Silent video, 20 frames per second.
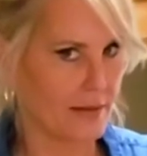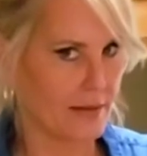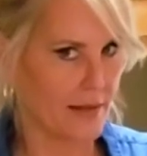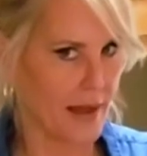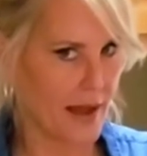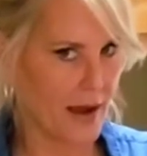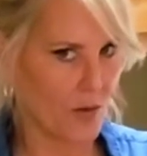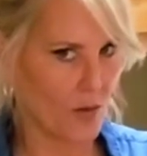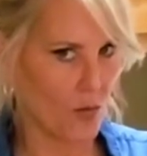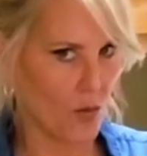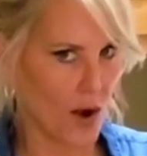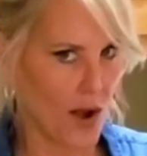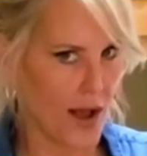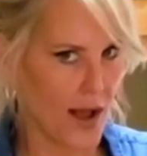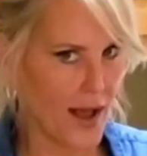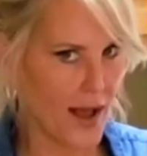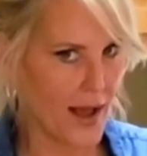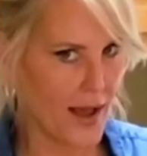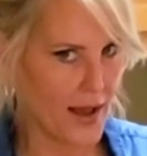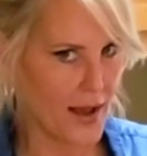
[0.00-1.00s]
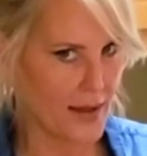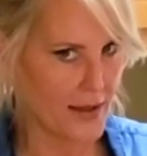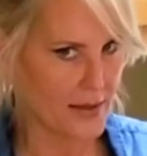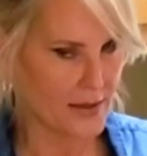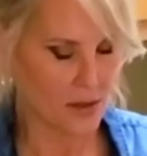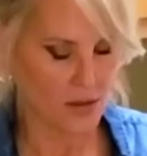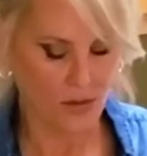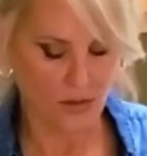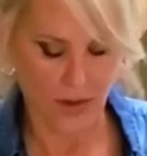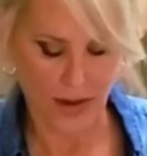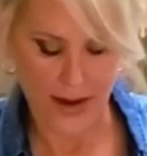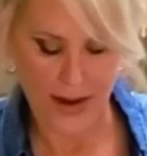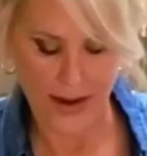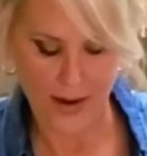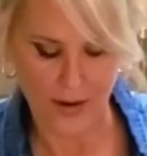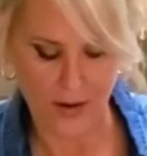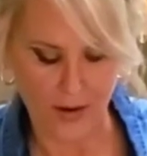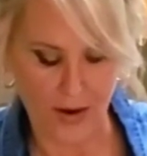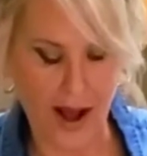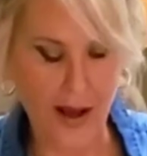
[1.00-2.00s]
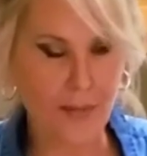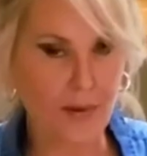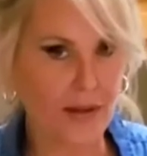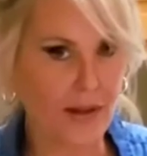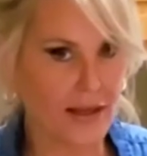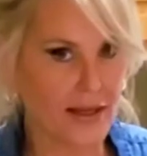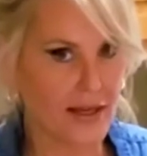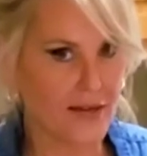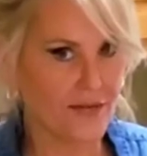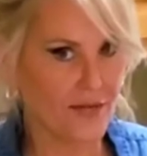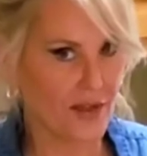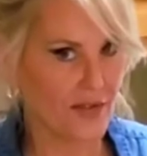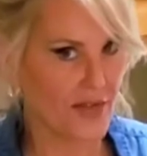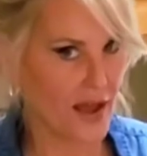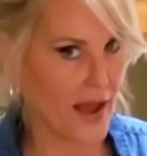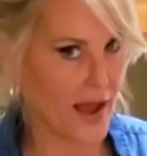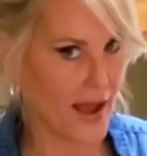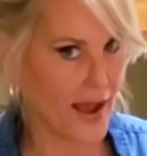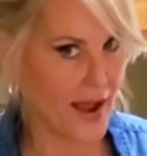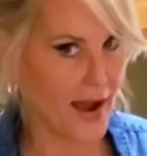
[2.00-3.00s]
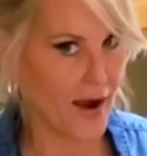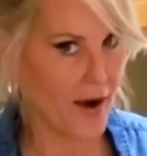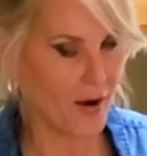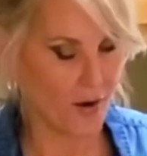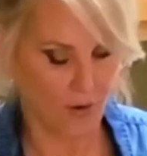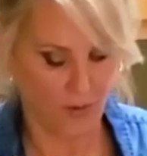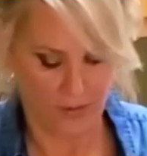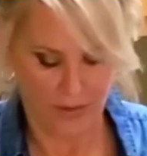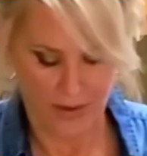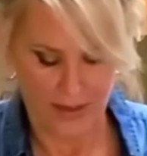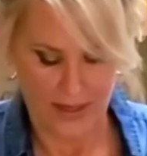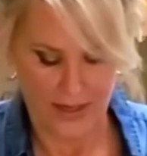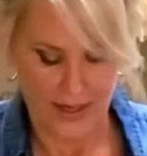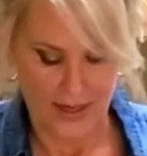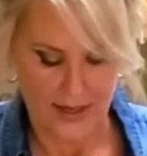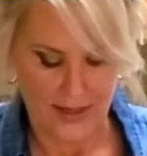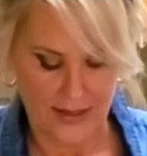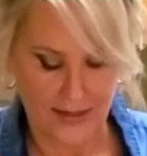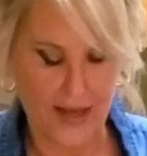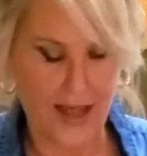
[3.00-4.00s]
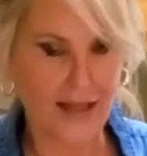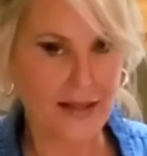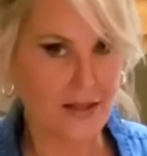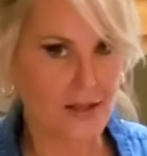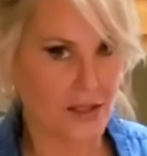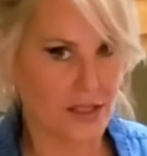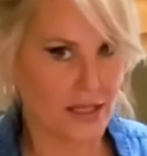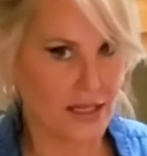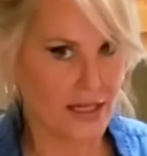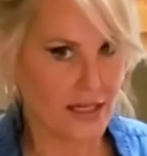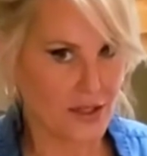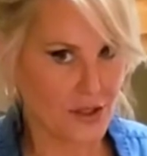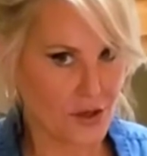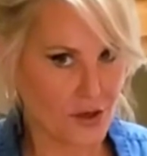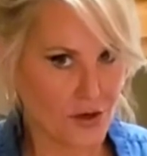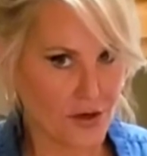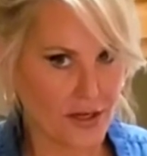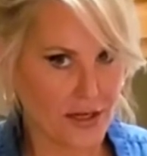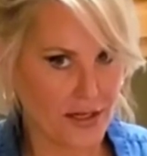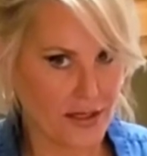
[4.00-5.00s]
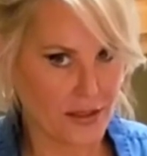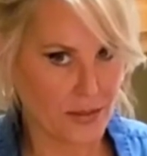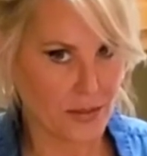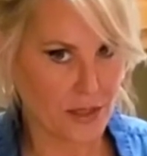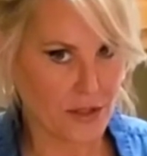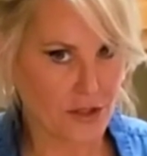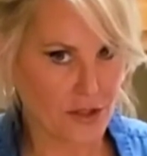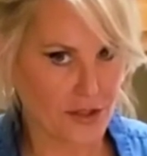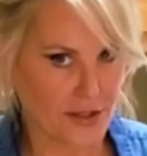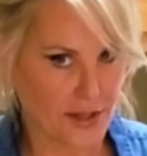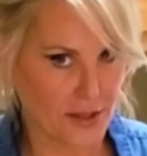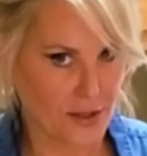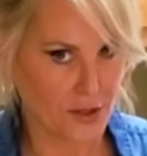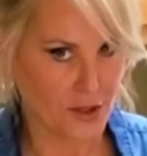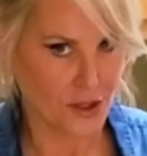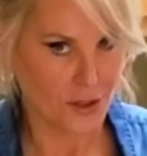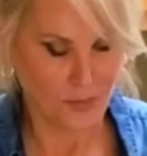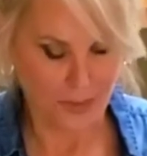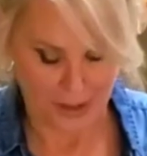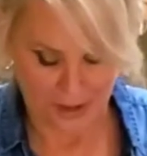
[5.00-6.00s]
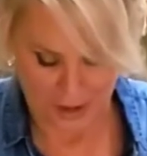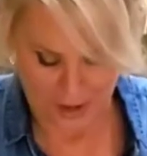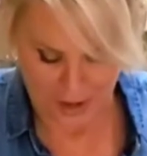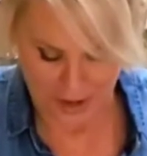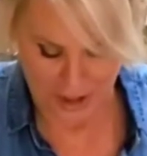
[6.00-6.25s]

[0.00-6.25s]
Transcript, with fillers: That wise old owl, I believe that that owl likes to eat turkey as much as us humans